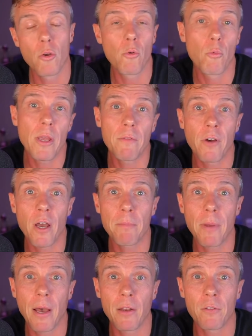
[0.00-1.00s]
We invite
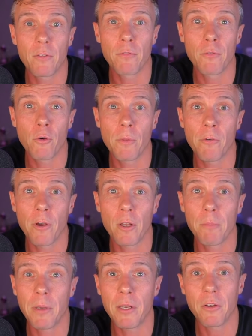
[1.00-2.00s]
parties to form their own
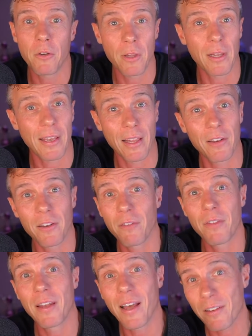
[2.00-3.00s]
opinion on the legality
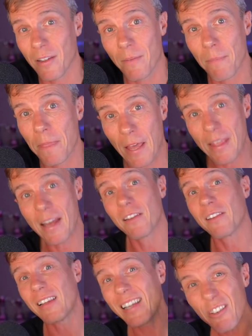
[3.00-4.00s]
of the data. And that
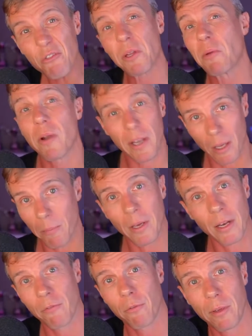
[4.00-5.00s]
is literally what I kept
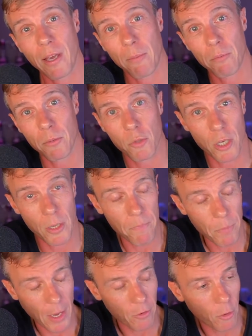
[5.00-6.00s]
getting from KPMG
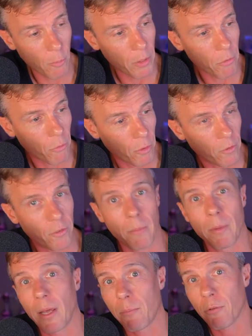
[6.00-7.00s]
as I went through this
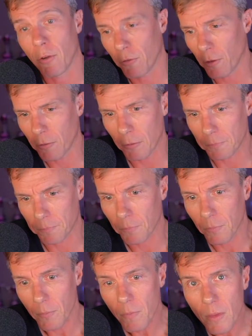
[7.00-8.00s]
M&A process.
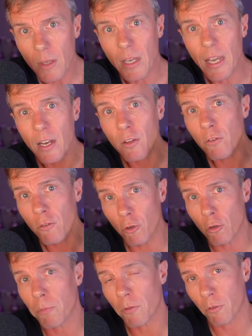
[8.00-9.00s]
It is
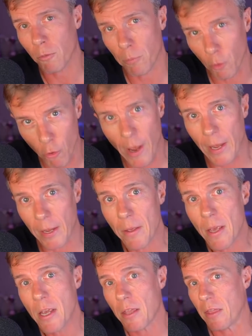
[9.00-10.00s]
super, super grey.
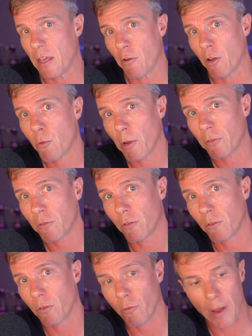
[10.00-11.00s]
There are
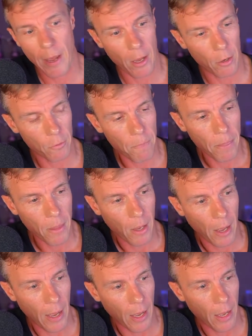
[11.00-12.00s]
questions around
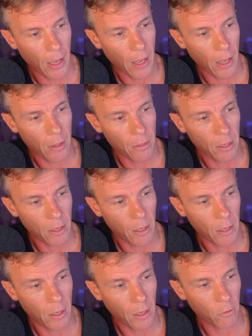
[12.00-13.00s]

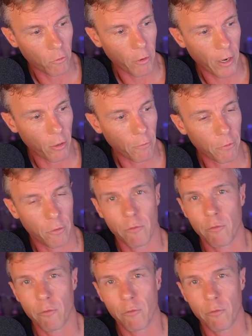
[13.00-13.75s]
the Australian Office of